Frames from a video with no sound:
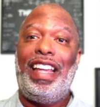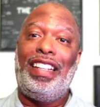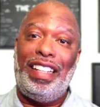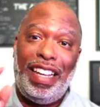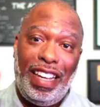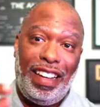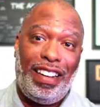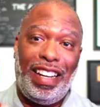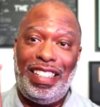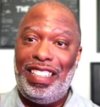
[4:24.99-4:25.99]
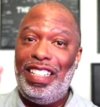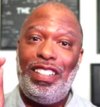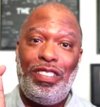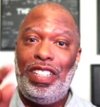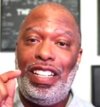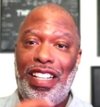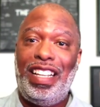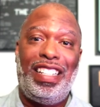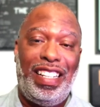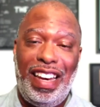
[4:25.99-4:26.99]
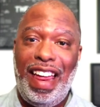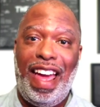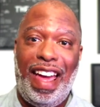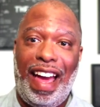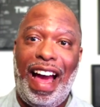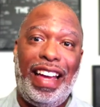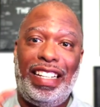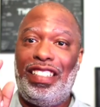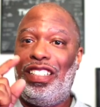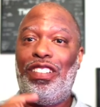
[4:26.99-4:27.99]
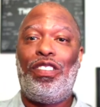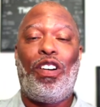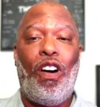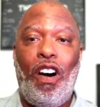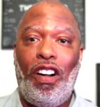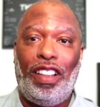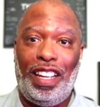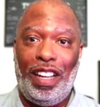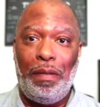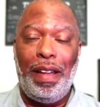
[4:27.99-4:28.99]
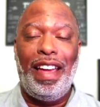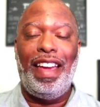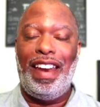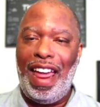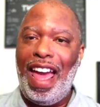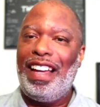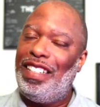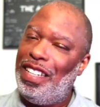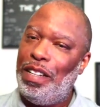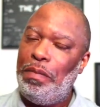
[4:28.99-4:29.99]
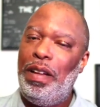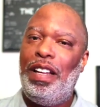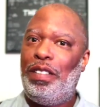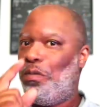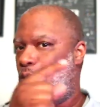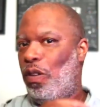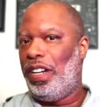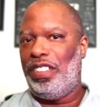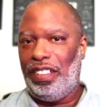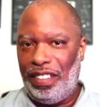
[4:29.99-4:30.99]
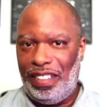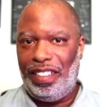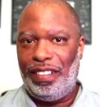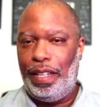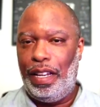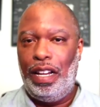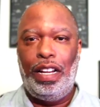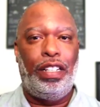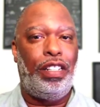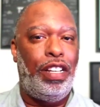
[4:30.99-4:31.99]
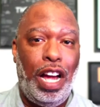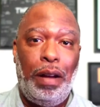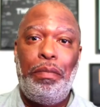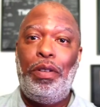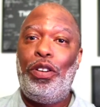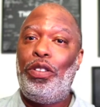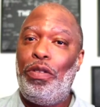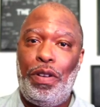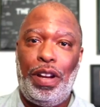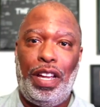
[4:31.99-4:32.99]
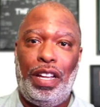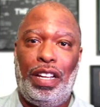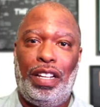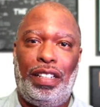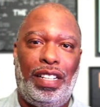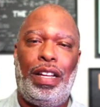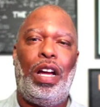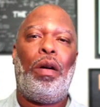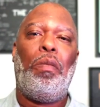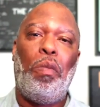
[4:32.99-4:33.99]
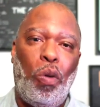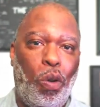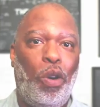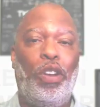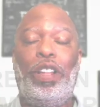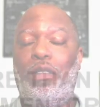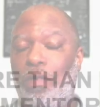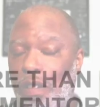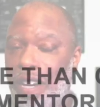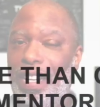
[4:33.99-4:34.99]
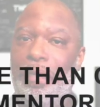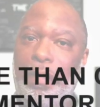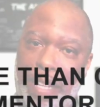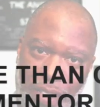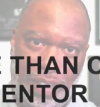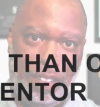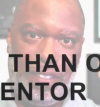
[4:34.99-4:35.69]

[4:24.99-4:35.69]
And here and still to this day, I can still call him and ask him some questions. Number three, more than one mentor.